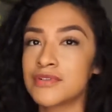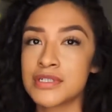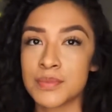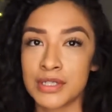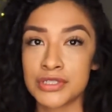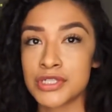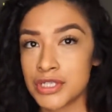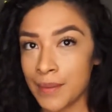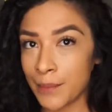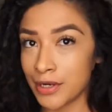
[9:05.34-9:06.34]
for
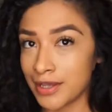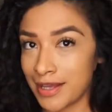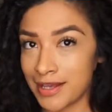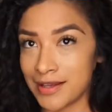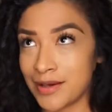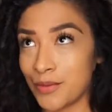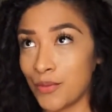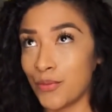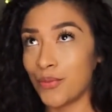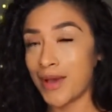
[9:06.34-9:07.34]
sponsorship are like
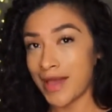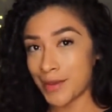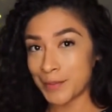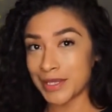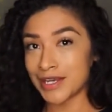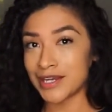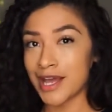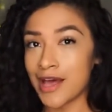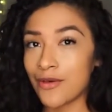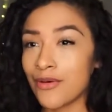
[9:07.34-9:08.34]
way up here
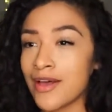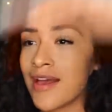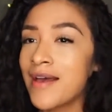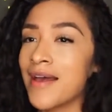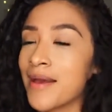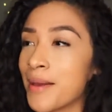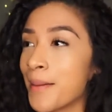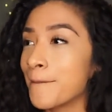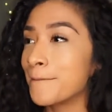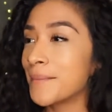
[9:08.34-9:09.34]
now,
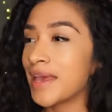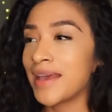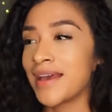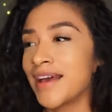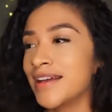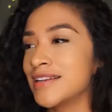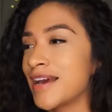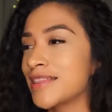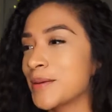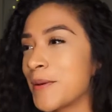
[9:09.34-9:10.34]
and
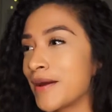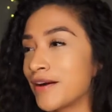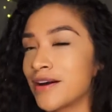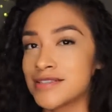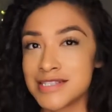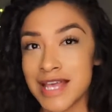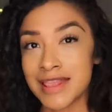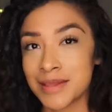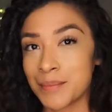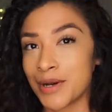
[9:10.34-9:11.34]
I think Paragon
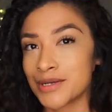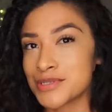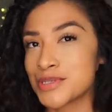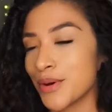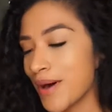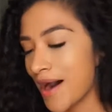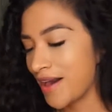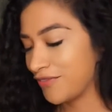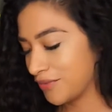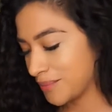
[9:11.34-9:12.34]
set the bar so
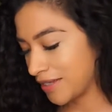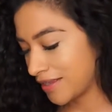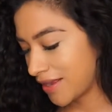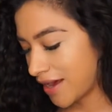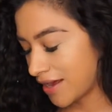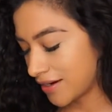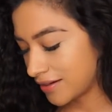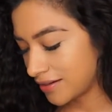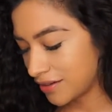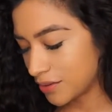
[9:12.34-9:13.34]
high for me that,
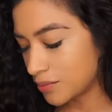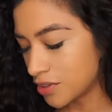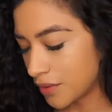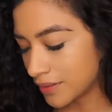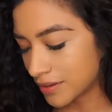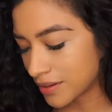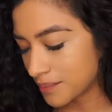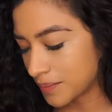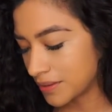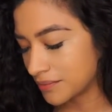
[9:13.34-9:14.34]
you know, no other
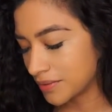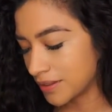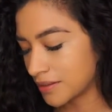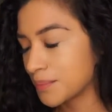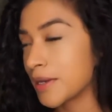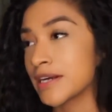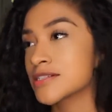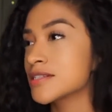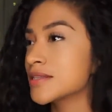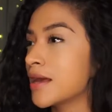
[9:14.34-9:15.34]
company really
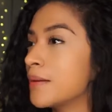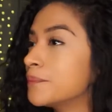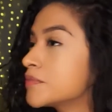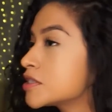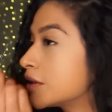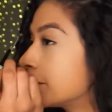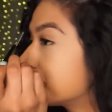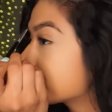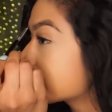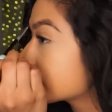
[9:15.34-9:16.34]
compares to them. So
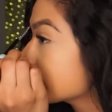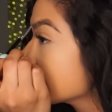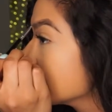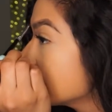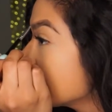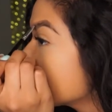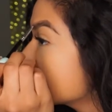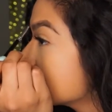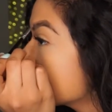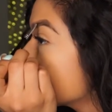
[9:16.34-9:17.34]
yeah,
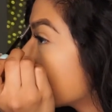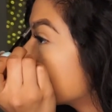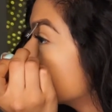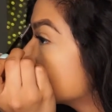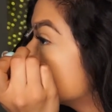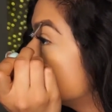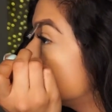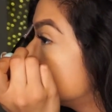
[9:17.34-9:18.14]
that's how that happened.